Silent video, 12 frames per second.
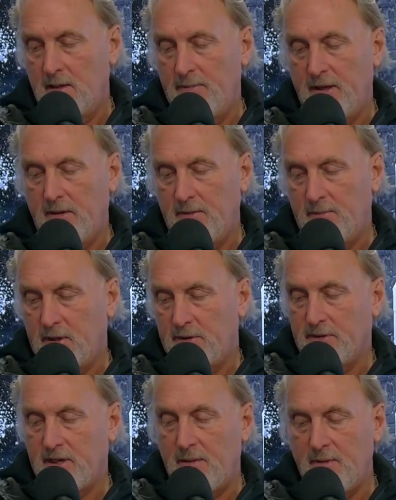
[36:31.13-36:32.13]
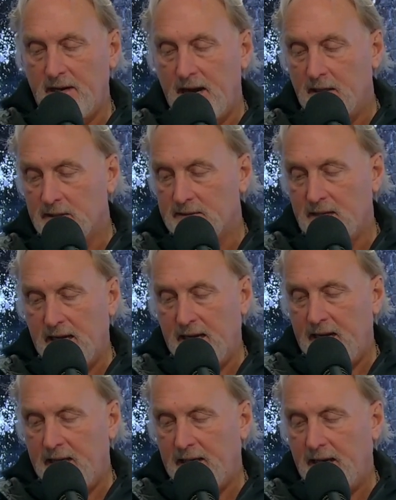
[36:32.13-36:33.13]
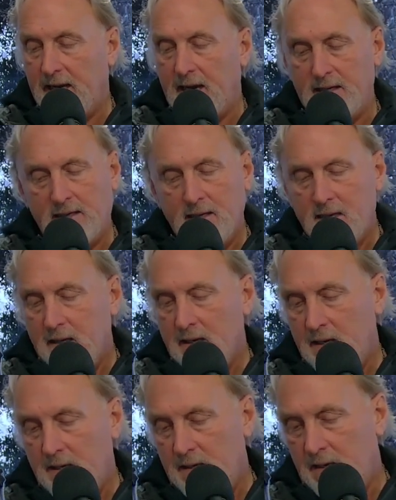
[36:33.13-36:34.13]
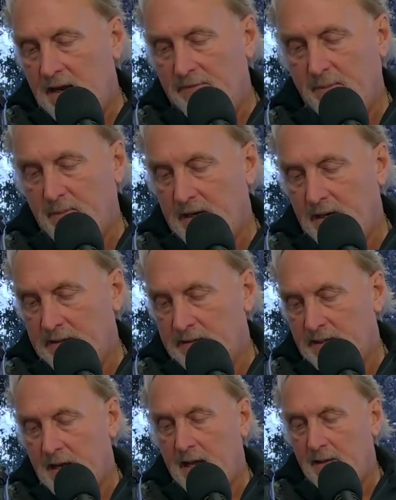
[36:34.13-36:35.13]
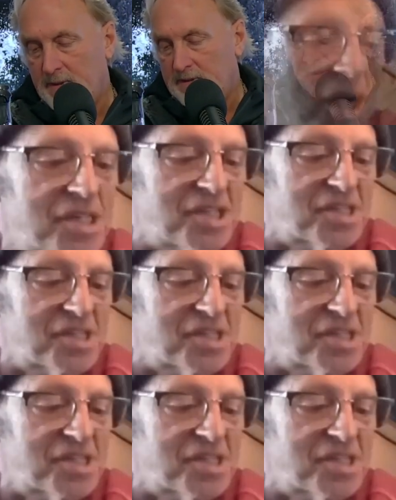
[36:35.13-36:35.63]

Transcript: little bit about your time in Dallas. And, and, again, I everybody synonymous. How